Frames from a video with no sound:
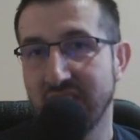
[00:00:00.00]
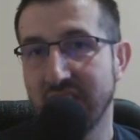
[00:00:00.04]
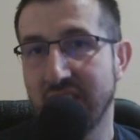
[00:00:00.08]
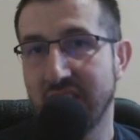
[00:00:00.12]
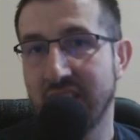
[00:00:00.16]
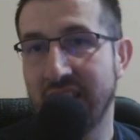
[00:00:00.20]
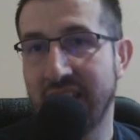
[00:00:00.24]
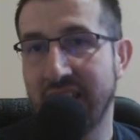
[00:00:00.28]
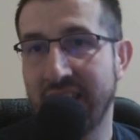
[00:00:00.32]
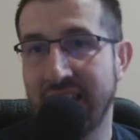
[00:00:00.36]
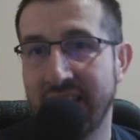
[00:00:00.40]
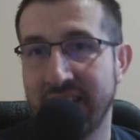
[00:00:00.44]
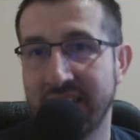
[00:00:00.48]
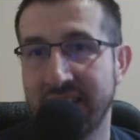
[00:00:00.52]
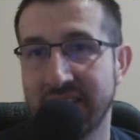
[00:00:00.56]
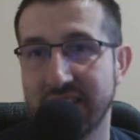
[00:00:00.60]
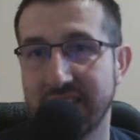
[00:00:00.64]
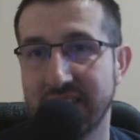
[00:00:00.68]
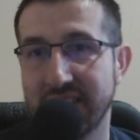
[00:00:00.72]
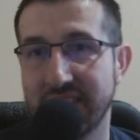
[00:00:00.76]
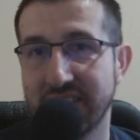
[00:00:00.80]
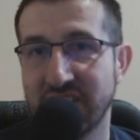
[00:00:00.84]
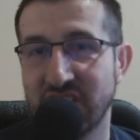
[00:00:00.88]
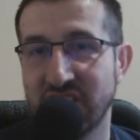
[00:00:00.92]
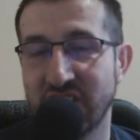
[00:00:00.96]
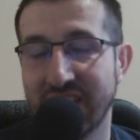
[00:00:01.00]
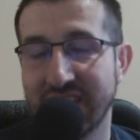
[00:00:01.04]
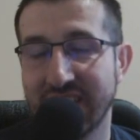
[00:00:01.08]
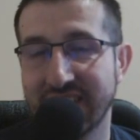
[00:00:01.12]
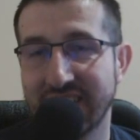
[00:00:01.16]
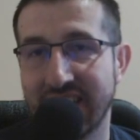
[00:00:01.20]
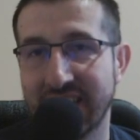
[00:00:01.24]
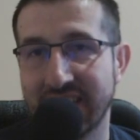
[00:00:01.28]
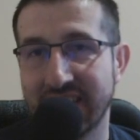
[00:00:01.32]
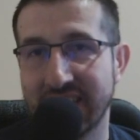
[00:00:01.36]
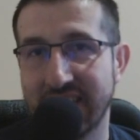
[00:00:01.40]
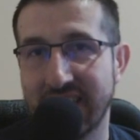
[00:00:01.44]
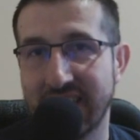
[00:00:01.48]
And just
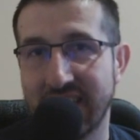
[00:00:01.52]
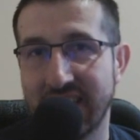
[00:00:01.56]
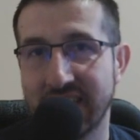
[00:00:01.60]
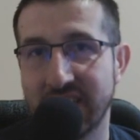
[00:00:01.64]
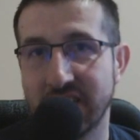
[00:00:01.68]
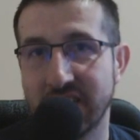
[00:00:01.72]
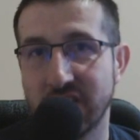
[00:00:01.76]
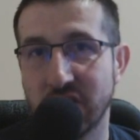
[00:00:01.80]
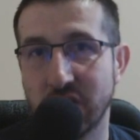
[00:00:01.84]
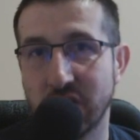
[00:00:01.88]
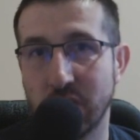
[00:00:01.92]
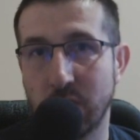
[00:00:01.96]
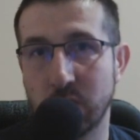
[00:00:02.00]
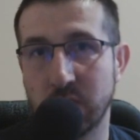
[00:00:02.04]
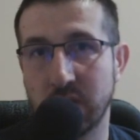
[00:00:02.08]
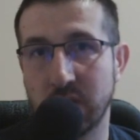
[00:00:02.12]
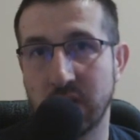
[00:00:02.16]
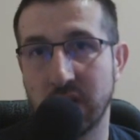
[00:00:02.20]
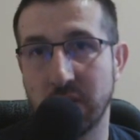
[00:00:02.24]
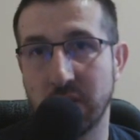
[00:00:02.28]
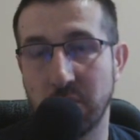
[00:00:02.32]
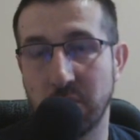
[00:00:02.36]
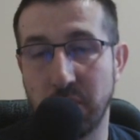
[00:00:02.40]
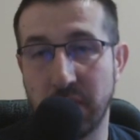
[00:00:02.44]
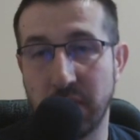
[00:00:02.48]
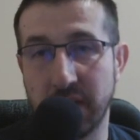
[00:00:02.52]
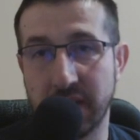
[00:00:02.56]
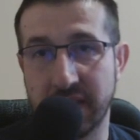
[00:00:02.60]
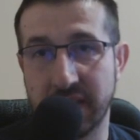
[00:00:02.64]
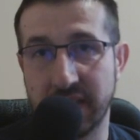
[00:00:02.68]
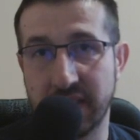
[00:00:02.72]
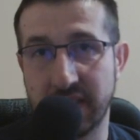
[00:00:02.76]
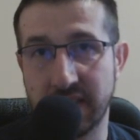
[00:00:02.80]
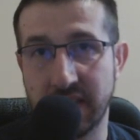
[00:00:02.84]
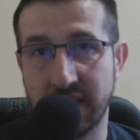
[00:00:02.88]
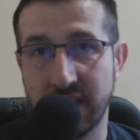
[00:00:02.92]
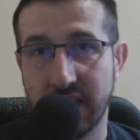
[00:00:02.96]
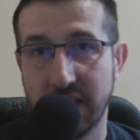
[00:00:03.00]
like that, total
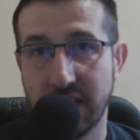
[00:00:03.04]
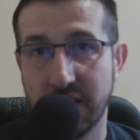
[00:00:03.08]
buried.